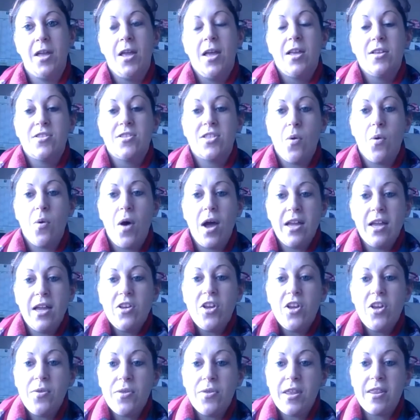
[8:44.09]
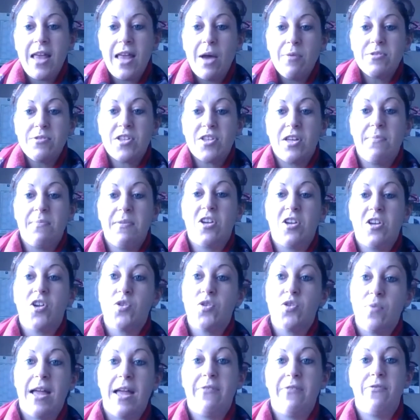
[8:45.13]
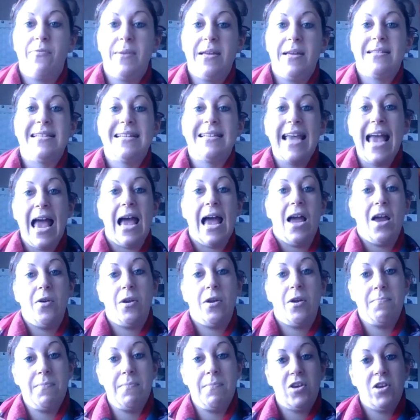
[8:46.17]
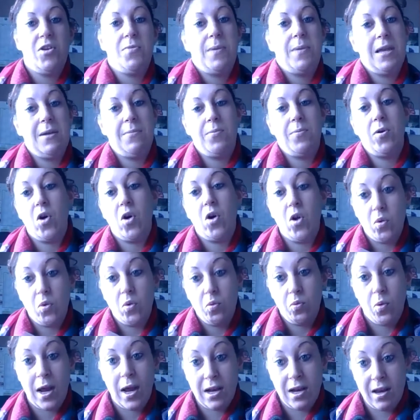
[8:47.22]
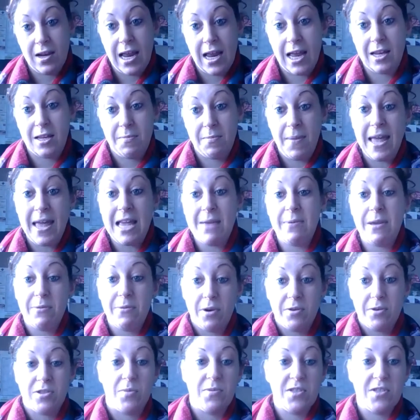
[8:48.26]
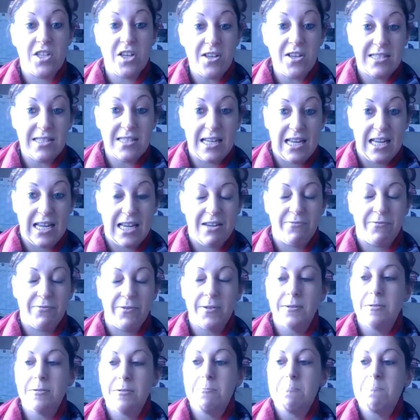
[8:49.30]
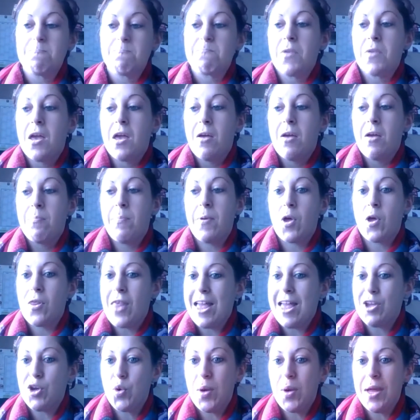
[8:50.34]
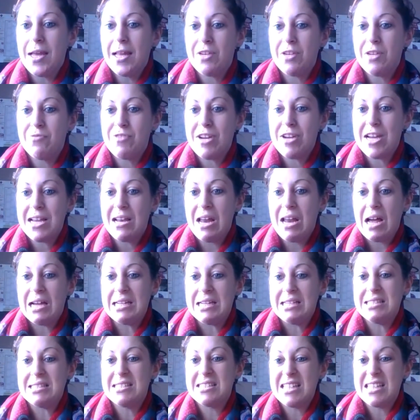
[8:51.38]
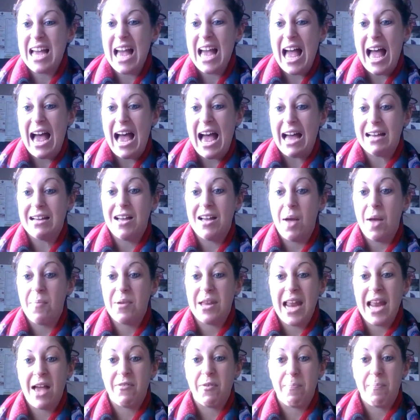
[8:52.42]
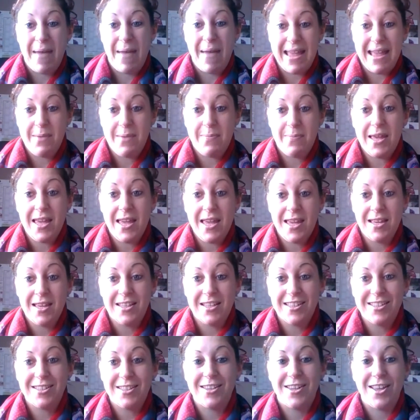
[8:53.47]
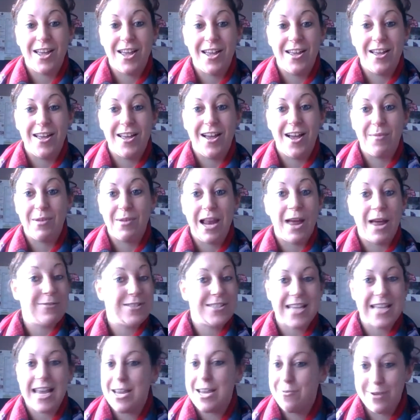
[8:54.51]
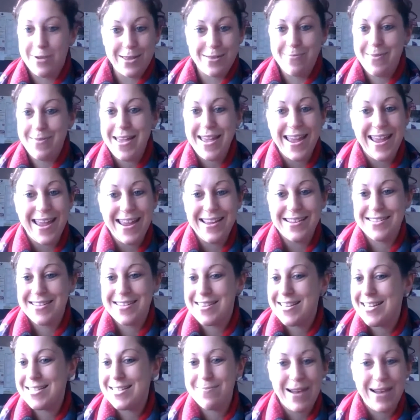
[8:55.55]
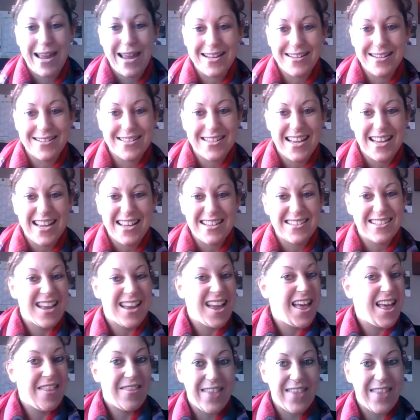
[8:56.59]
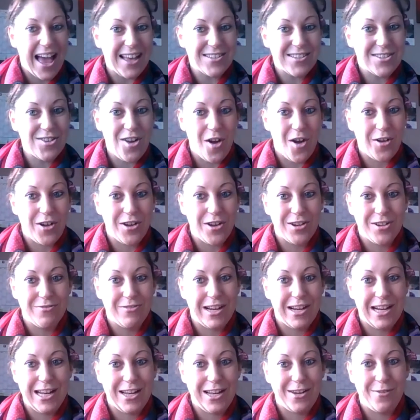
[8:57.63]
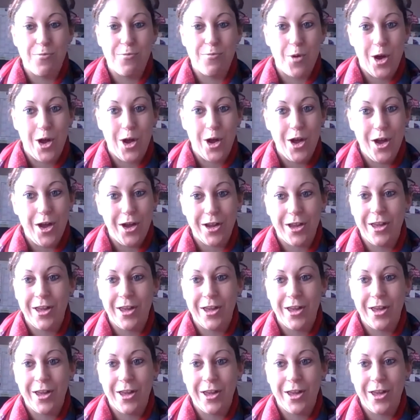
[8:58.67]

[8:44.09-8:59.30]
So I knew that that was going to be a good way for me to get out and meet new people when I'd had the baby, when I was on maternity leave. But then quickly realised, I'm going to have a baby that I'm going to have to take with me to these places. That's not going to really work.